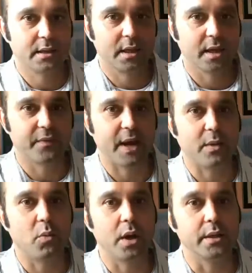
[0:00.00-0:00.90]
if I
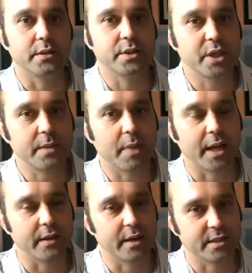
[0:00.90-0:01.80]
want G
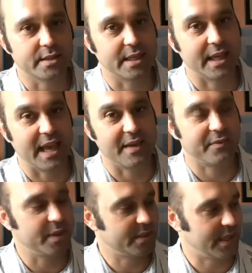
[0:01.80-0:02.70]
minor, I just take
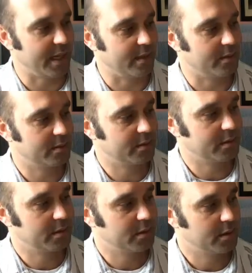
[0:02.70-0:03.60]
every scale,
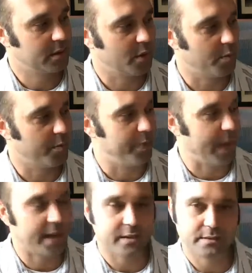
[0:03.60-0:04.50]
go
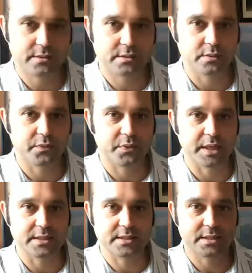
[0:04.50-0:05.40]
back 2
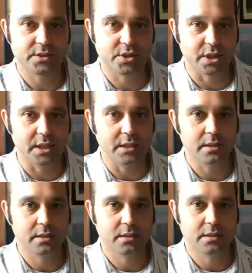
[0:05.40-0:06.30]
frets to G,
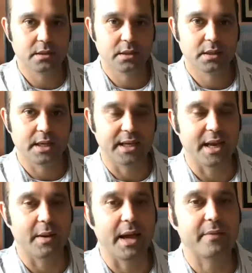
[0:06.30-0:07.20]
and
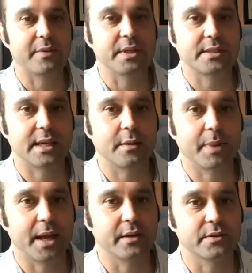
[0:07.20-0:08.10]
now every scale
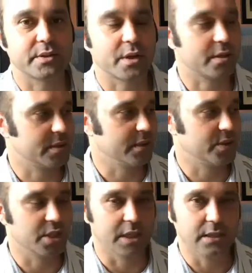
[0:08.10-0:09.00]
pattern starts at
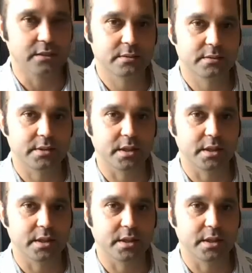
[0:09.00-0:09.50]
G. So